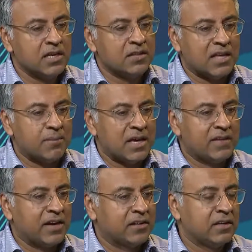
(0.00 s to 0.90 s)
they may have
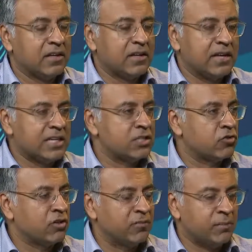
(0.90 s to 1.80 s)
had a
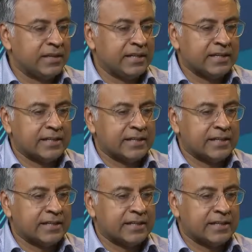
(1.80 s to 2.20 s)
history of being,